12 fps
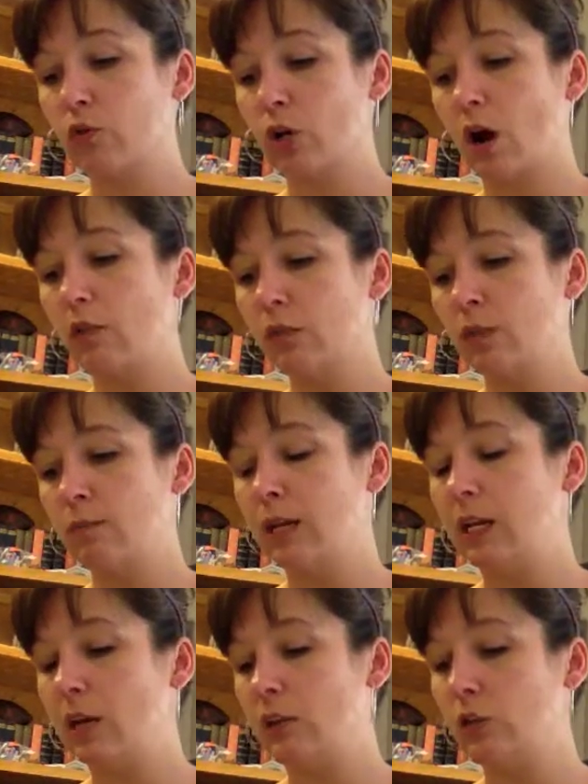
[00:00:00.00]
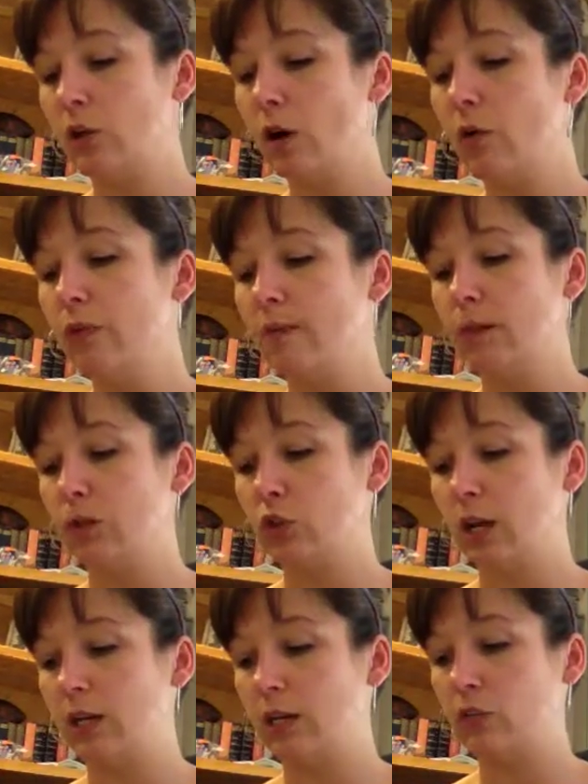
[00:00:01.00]
talked to the media and told them that
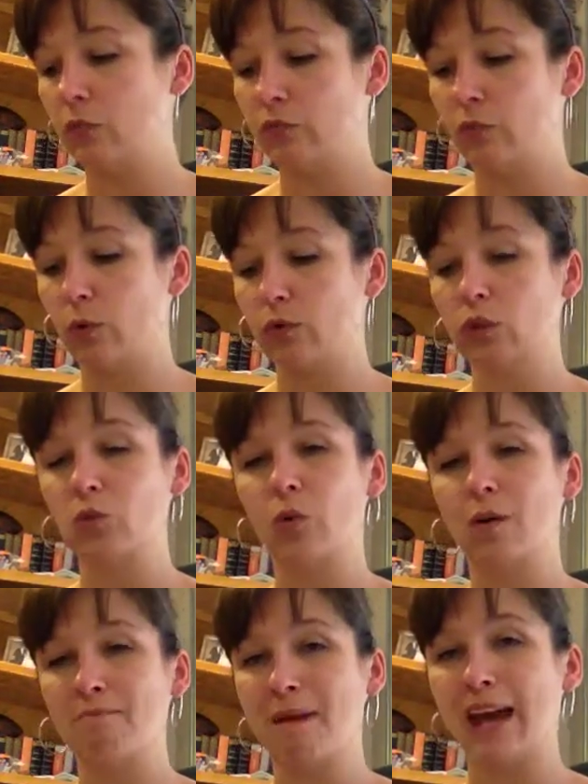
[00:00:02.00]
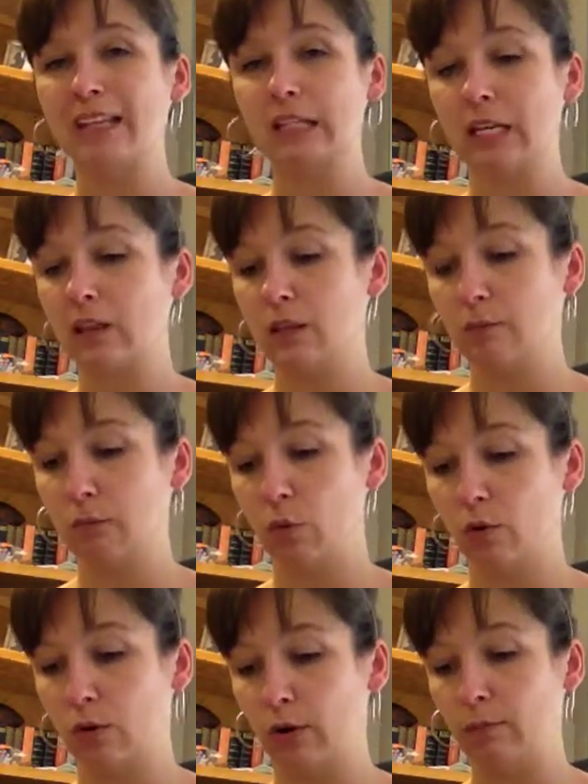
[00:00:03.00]
Chinese forces were amassing at the
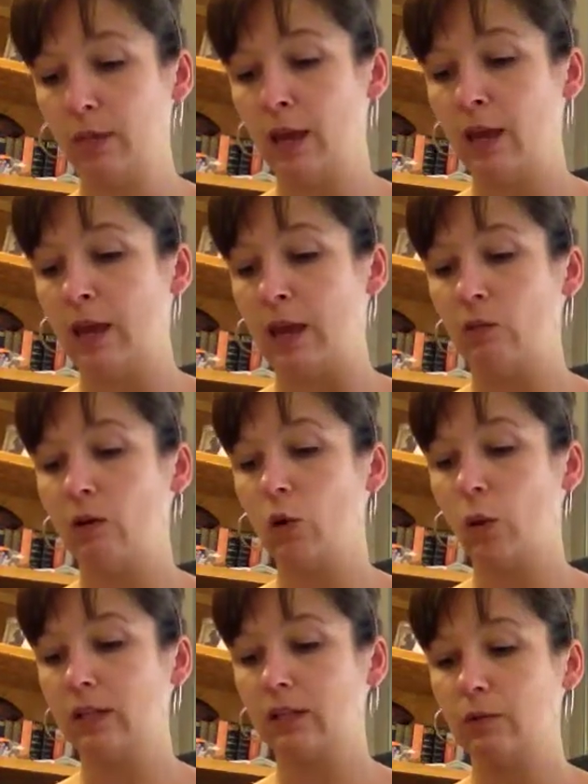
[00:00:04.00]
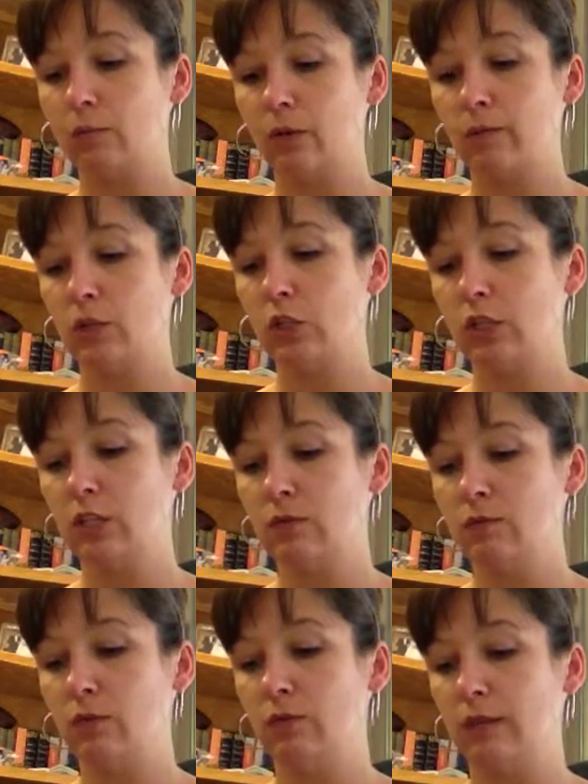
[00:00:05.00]
border and requested permission to
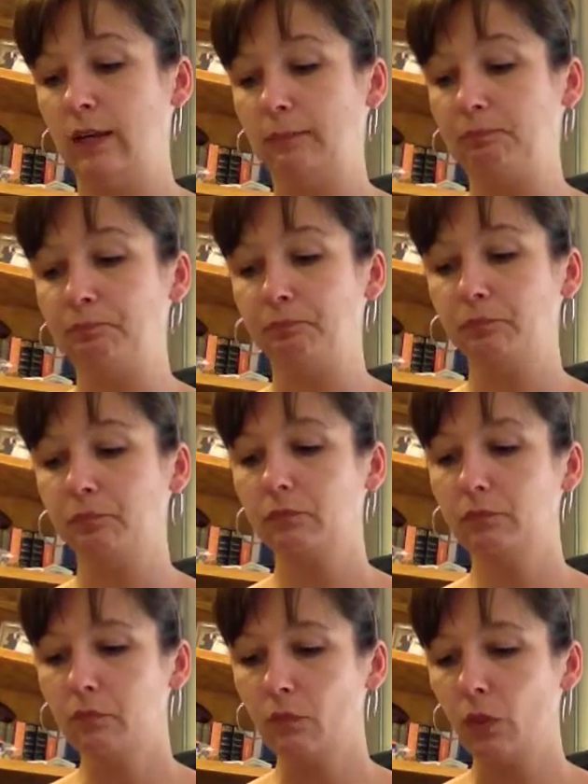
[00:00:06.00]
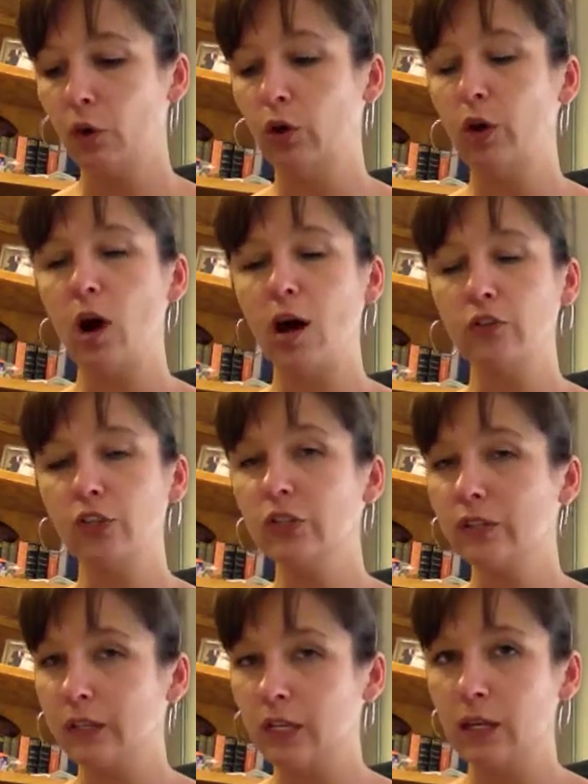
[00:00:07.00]
move in.
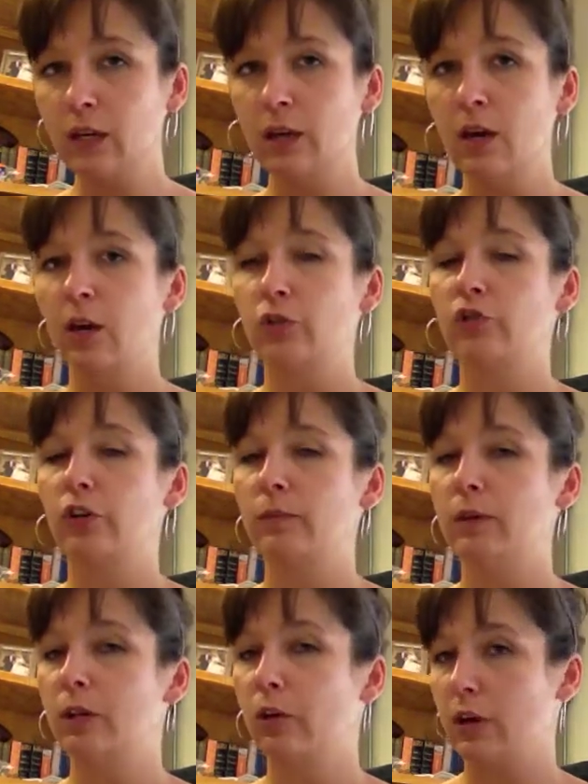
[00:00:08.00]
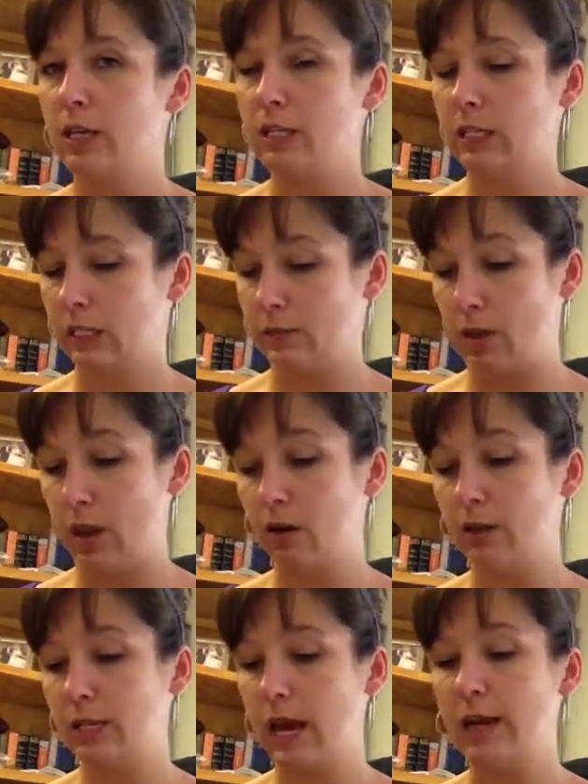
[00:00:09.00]
Cautiously, Truman agreed to some air
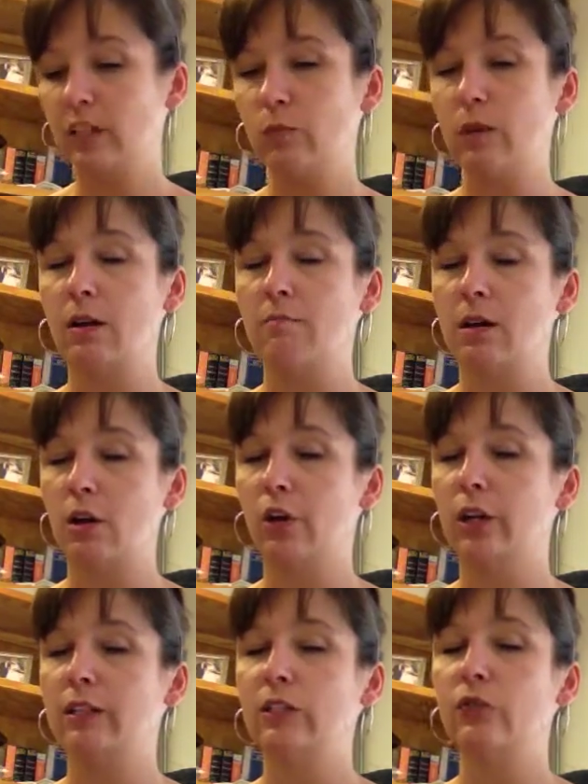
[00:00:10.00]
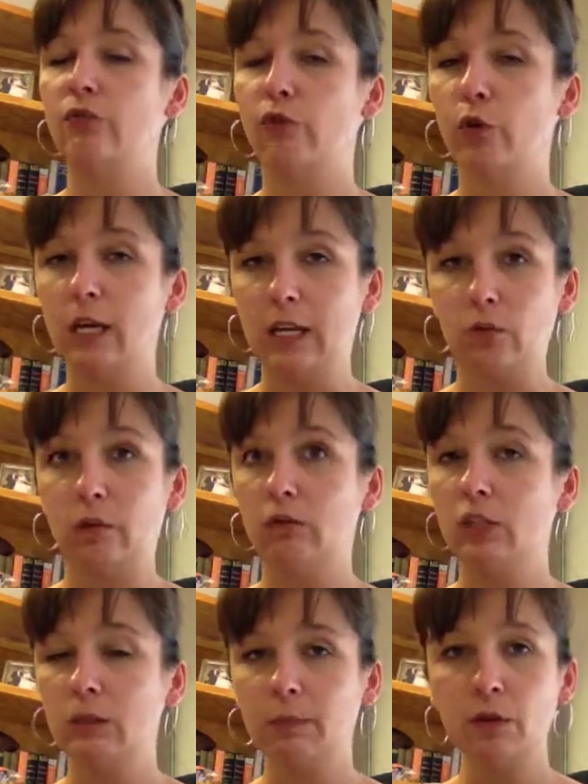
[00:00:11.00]
attacks, but Americans freaked. We've
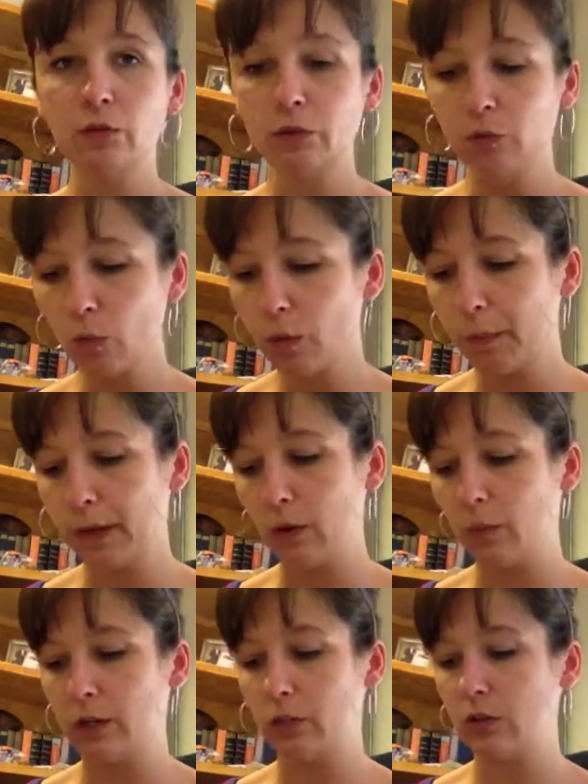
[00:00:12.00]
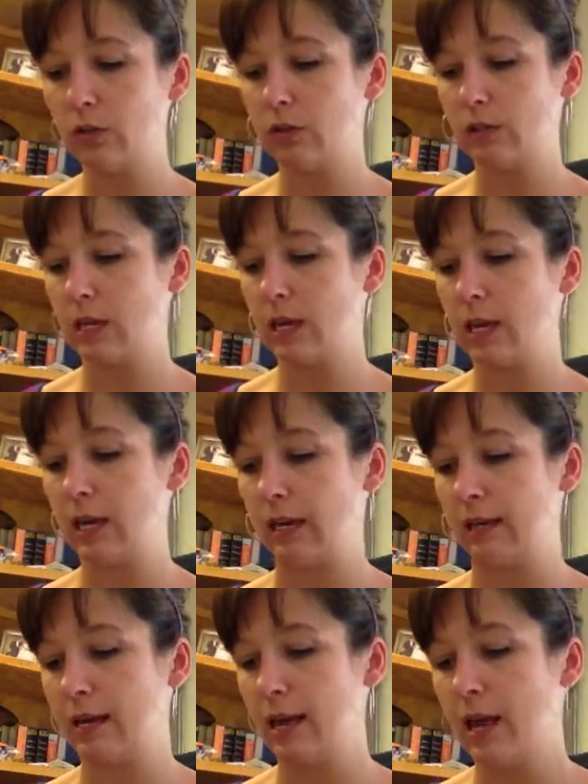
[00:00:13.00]
just been through war. We don't want to do this again.